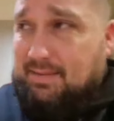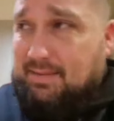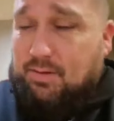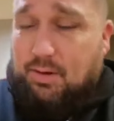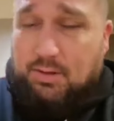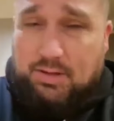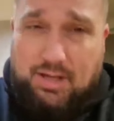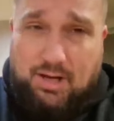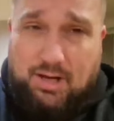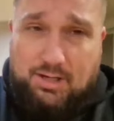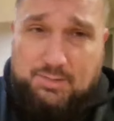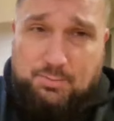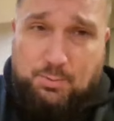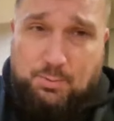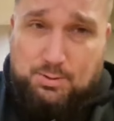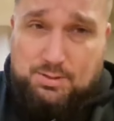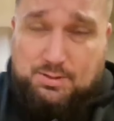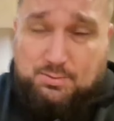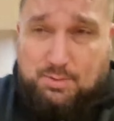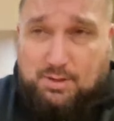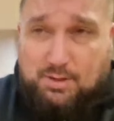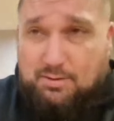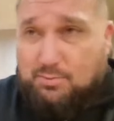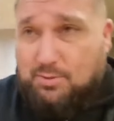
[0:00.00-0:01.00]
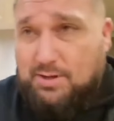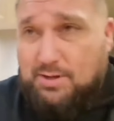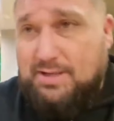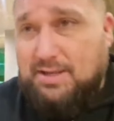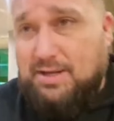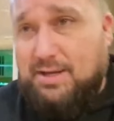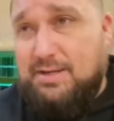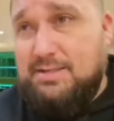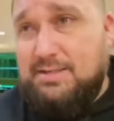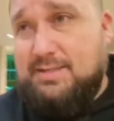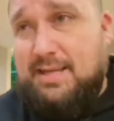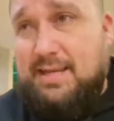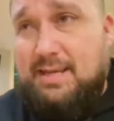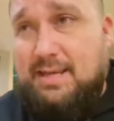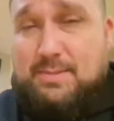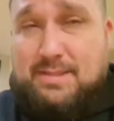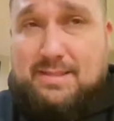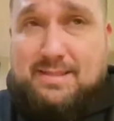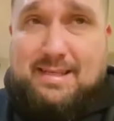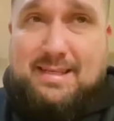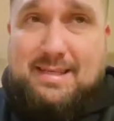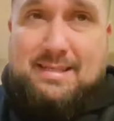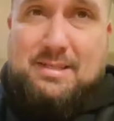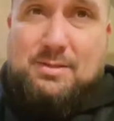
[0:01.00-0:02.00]
Got darts sports as well, three darts teams
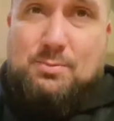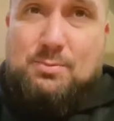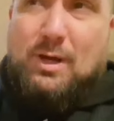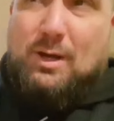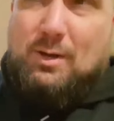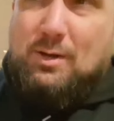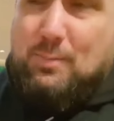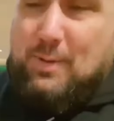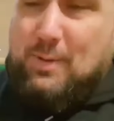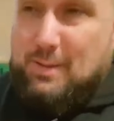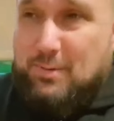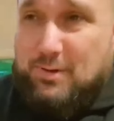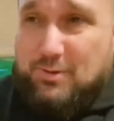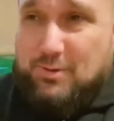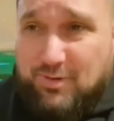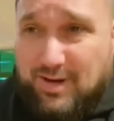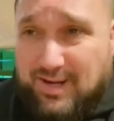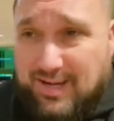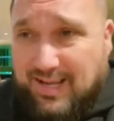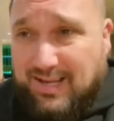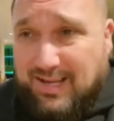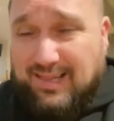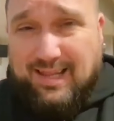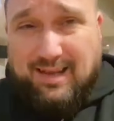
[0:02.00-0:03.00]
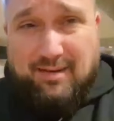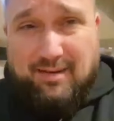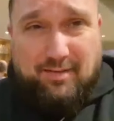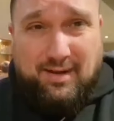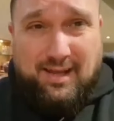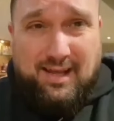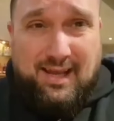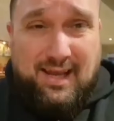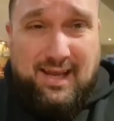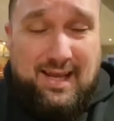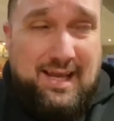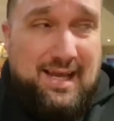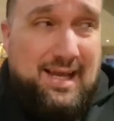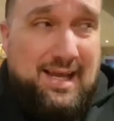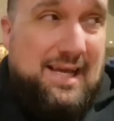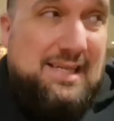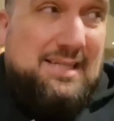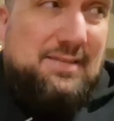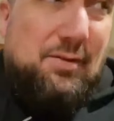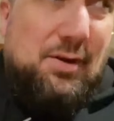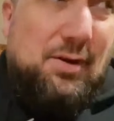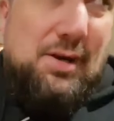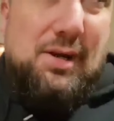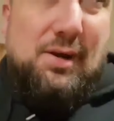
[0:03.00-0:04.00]
and things as well. The people that run it are lovely.
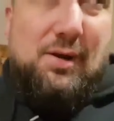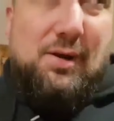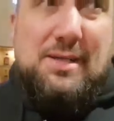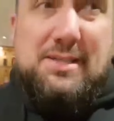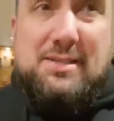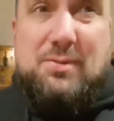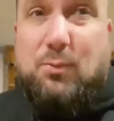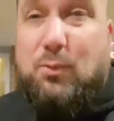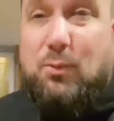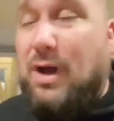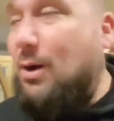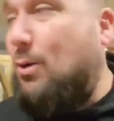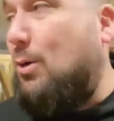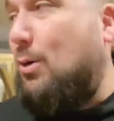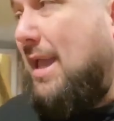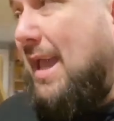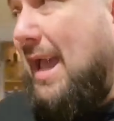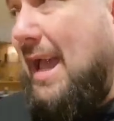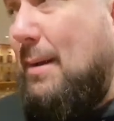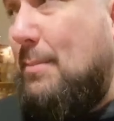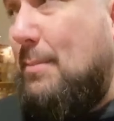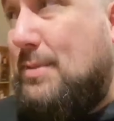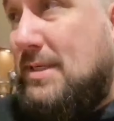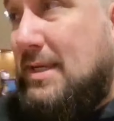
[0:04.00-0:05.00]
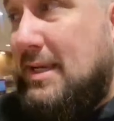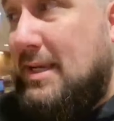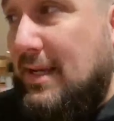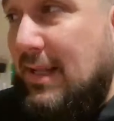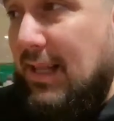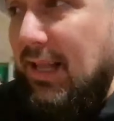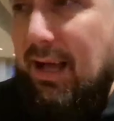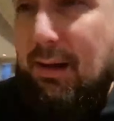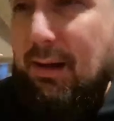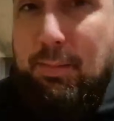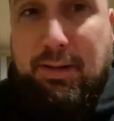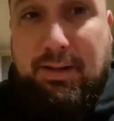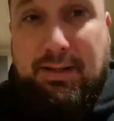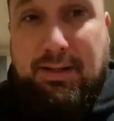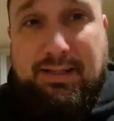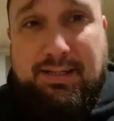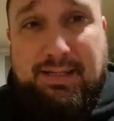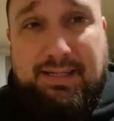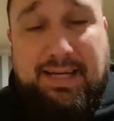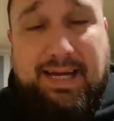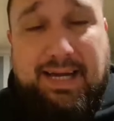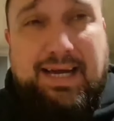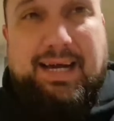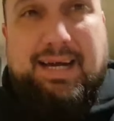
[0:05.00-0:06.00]
It's a very nice, well-kept club.
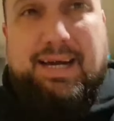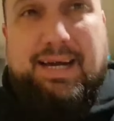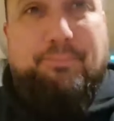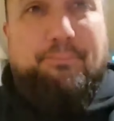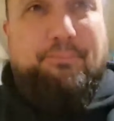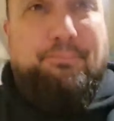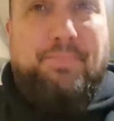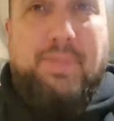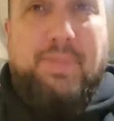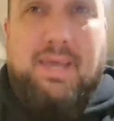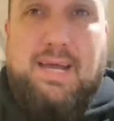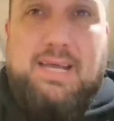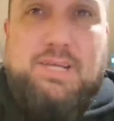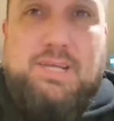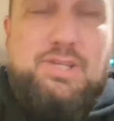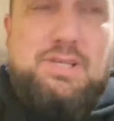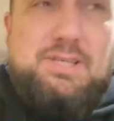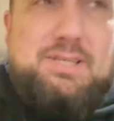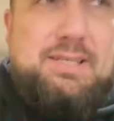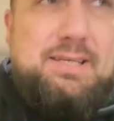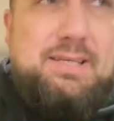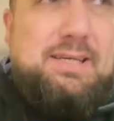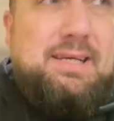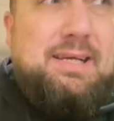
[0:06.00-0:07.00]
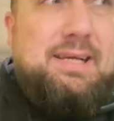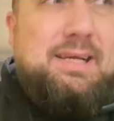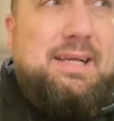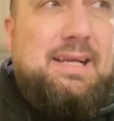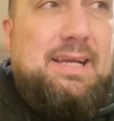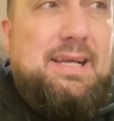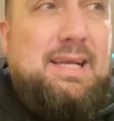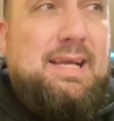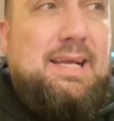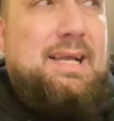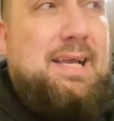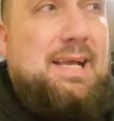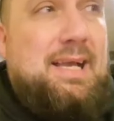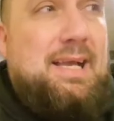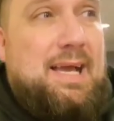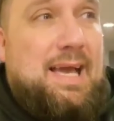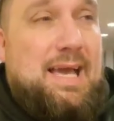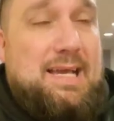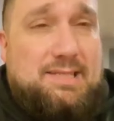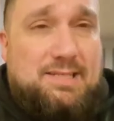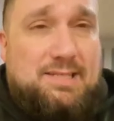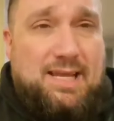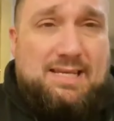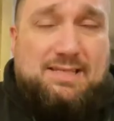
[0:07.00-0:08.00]
It's just,
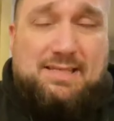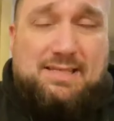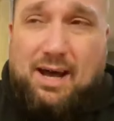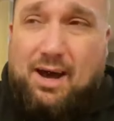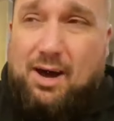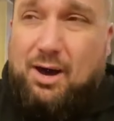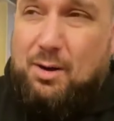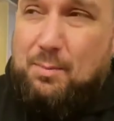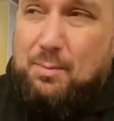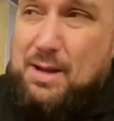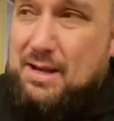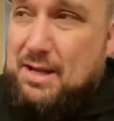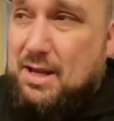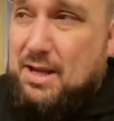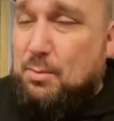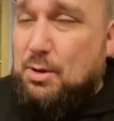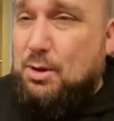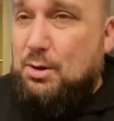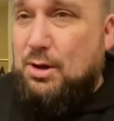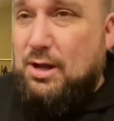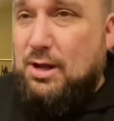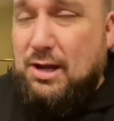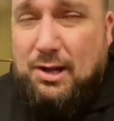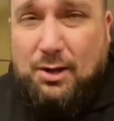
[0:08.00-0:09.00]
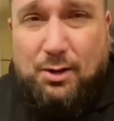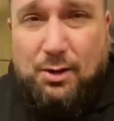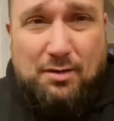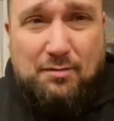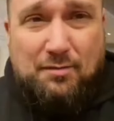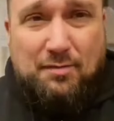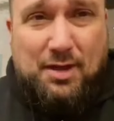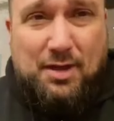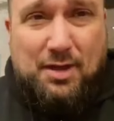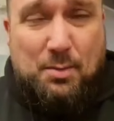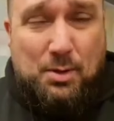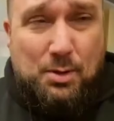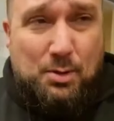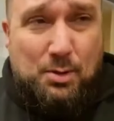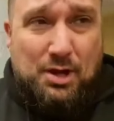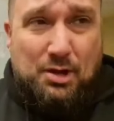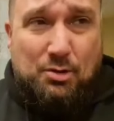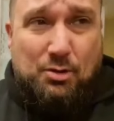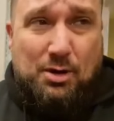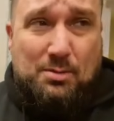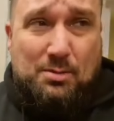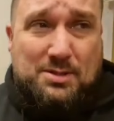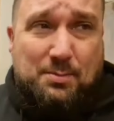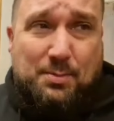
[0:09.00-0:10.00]
it's the heartbeat of the community. A lot of community
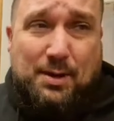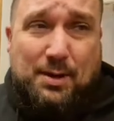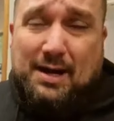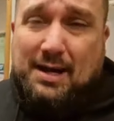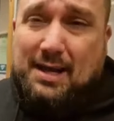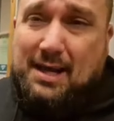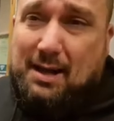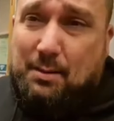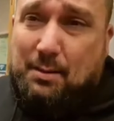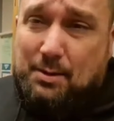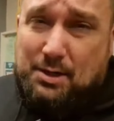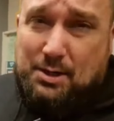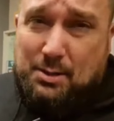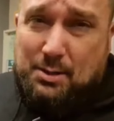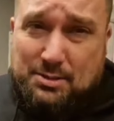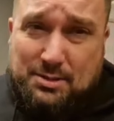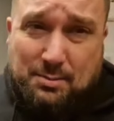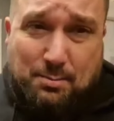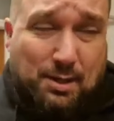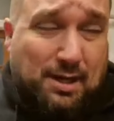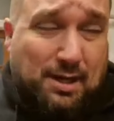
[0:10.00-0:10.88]
groups apparently come and use the